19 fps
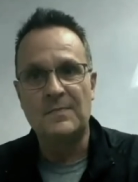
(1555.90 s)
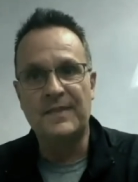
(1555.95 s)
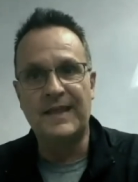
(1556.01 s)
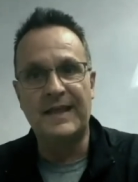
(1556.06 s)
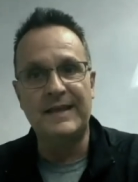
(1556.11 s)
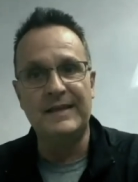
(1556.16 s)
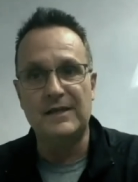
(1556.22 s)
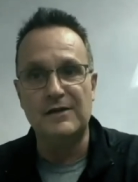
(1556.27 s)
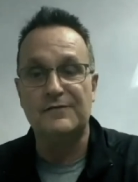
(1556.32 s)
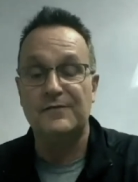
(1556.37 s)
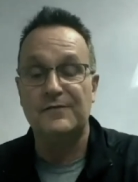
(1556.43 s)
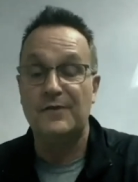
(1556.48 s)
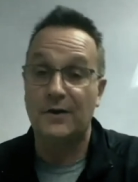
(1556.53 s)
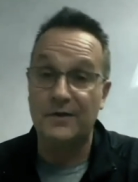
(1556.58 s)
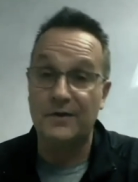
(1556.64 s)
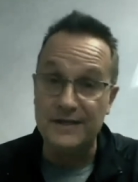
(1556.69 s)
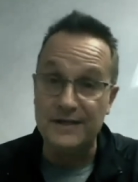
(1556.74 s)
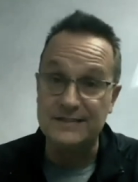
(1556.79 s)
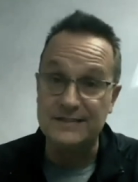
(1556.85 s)
And if there
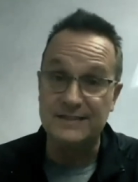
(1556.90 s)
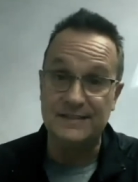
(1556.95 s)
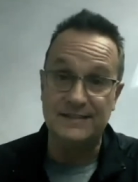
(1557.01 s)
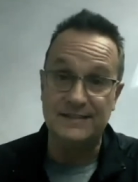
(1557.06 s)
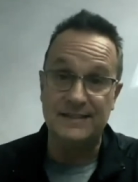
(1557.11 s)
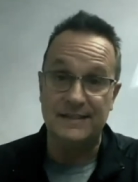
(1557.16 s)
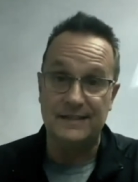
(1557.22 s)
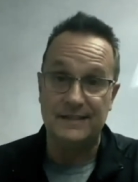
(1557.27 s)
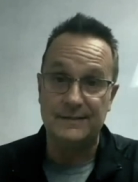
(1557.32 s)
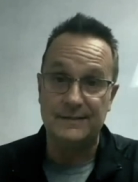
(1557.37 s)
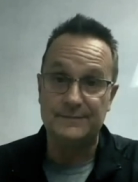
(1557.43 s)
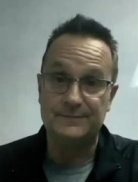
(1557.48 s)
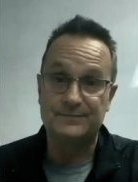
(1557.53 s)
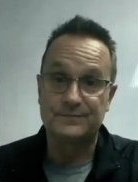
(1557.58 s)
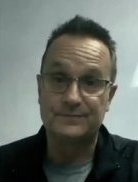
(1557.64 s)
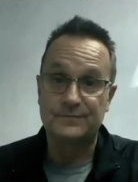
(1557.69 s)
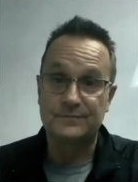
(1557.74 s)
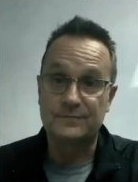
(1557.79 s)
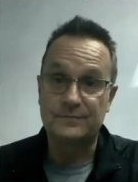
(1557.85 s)
is indeed
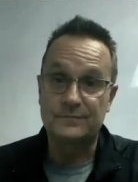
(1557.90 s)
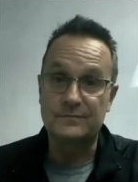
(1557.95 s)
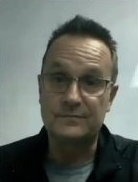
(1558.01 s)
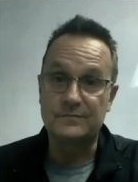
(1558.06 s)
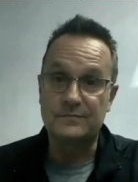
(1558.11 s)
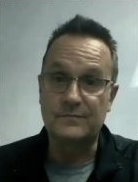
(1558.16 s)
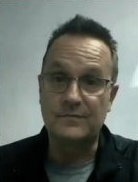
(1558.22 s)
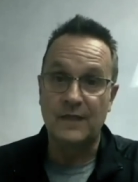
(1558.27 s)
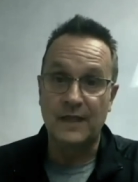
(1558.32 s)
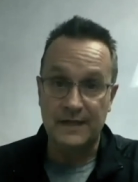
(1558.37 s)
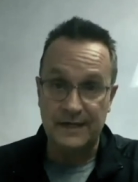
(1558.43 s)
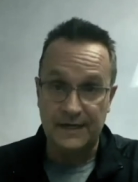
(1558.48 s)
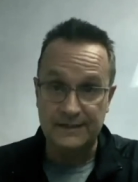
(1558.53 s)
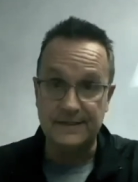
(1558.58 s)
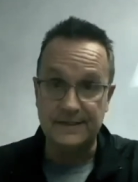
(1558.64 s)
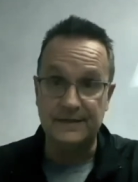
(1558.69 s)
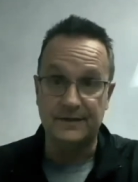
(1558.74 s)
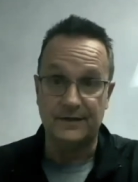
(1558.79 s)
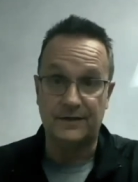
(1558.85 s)
an
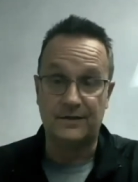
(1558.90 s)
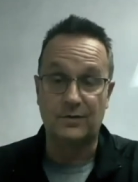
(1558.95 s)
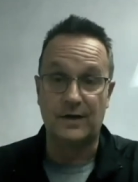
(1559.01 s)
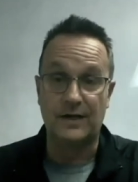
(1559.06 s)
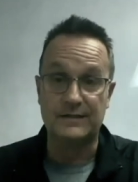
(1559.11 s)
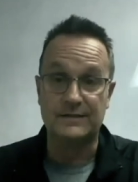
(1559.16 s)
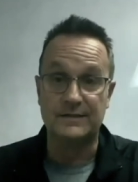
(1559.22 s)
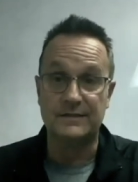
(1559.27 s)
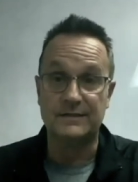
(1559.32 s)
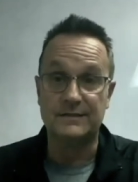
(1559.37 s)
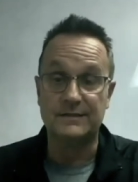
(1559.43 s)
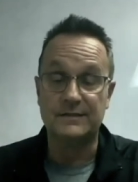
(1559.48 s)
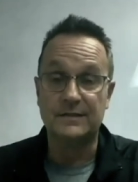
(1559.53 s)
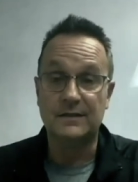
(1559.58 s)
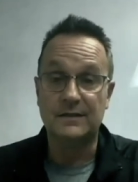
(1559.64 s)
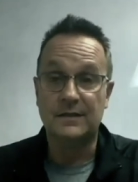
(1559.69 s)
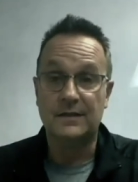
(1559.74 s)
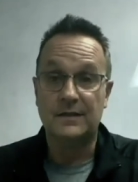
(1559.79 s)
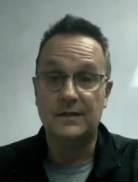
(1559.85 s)
identity crisis
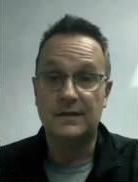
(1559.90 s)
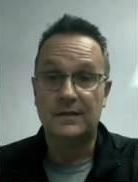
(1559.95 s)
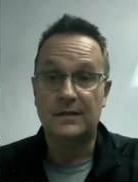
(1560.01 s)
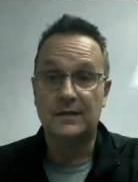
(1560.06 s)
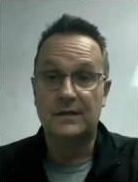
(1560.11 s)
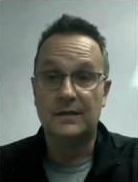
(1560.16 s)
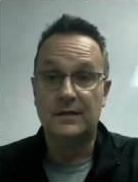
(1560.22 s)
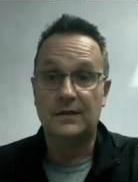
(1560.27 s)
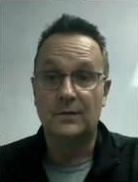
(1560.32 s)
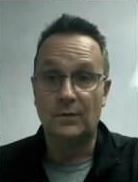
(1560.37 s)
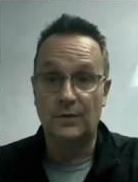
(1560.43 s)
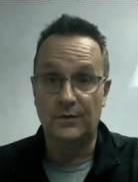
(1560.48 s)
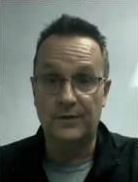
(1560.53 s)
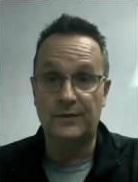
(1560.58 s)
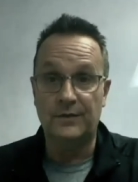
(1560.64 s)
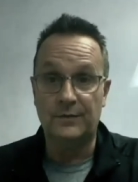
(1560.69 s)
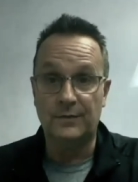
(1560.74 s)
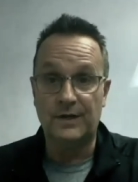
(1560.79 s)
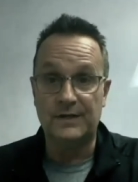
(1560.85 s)

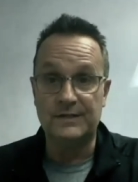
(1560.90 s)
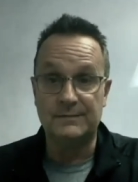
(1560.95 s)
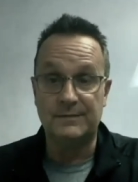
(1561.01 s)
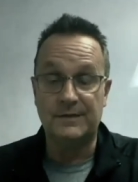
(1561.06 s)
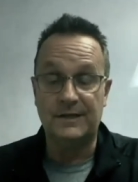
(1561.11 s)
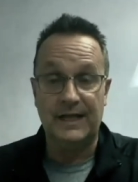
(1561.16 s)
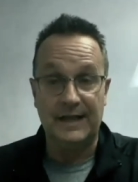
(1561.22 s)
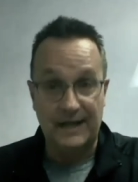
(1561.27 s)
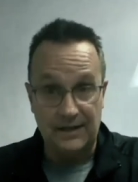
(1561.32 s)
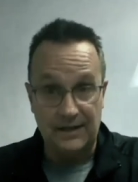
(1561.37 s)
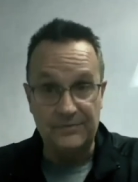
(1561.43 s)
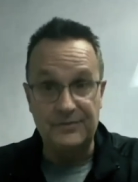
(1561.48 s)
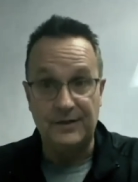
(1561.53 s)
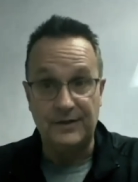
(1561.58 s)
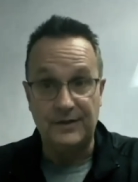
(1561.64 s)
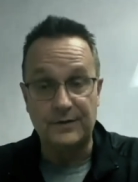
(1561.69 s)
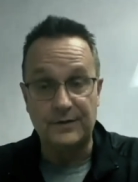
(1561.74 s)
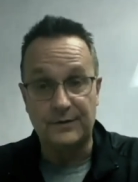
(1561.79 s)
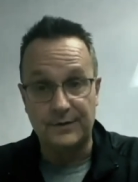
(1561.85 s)
within the regiment, and I
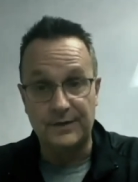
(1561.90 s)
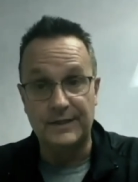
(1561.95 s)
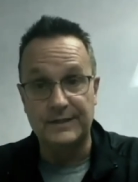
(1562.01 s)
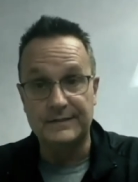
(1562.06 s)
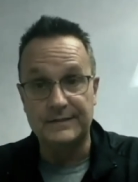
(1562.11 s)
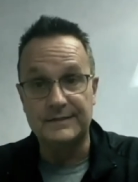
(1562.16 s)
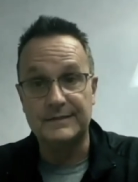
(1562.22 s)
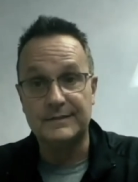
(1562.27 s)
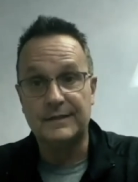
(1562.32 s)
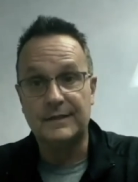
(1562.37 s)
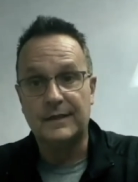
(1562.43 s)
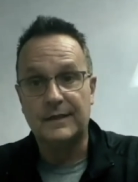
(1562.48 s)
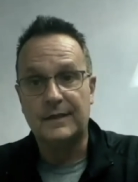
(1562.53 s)
think there is.